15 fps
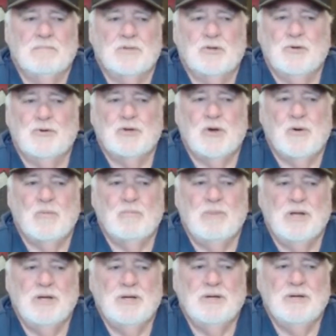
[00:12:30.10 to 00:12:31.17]
Two-tone
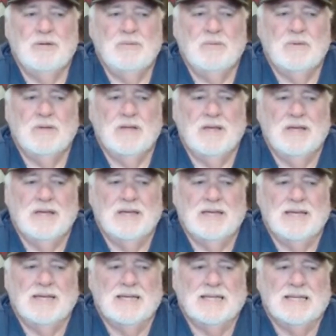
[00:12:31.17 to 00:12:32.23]
blue,
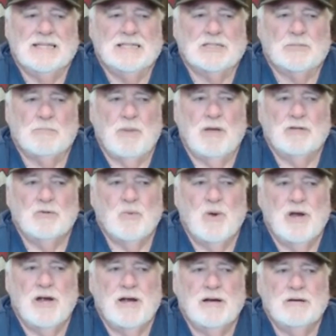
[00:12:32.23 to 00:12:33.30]

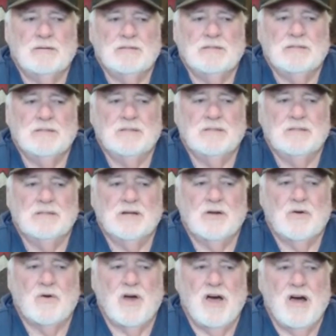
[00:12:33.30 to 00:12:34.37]
spongeware,
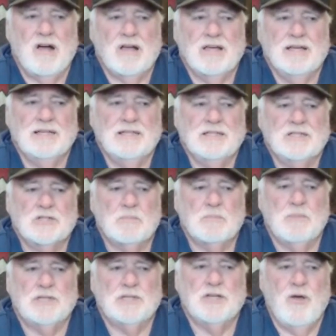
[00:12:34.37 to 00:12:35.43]
crock,
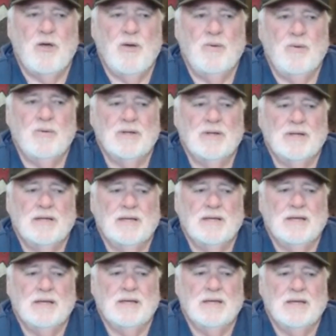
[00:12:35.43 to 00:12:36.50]
spittoon,
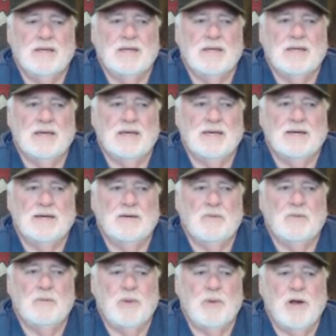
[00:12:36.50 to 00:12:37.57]

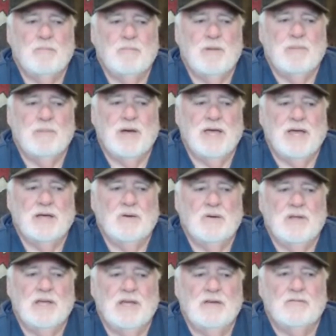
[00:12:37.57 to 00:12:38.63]
repaired by my Aunt
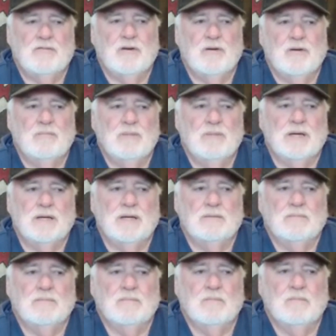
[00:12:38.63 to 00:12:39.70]
Colleen
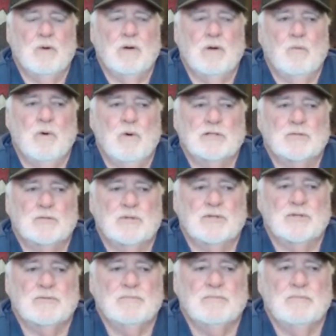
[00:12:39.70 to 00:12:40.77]
from what once
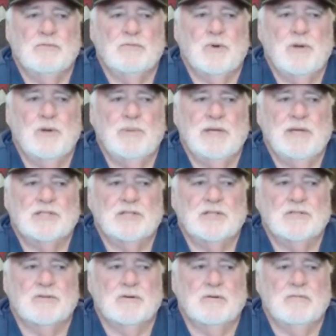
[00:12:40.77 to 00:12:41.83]
was 3
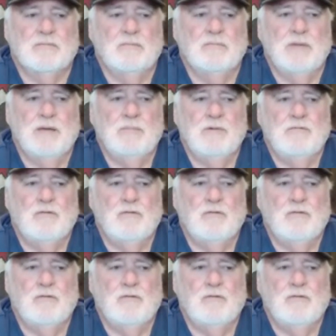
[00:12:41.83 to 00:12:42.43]
pieces or maybe